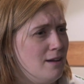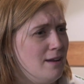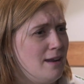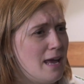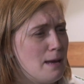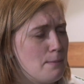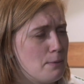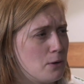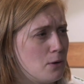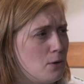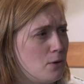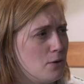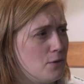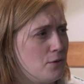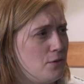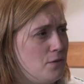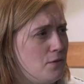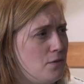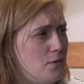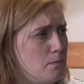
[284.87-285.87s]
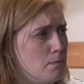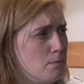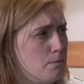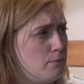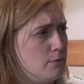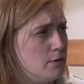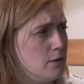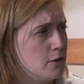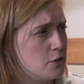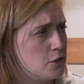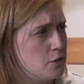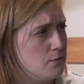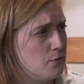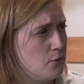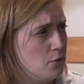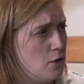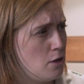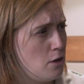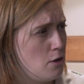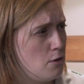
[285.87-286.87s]
labour costs and production
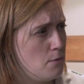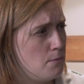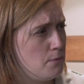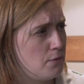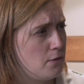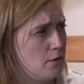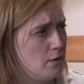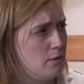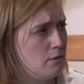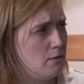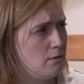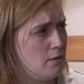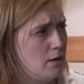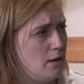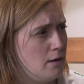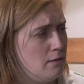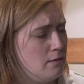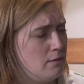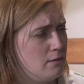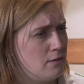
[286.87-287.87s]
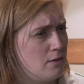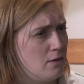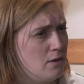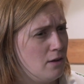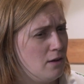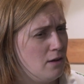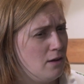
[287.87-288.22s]
volumes and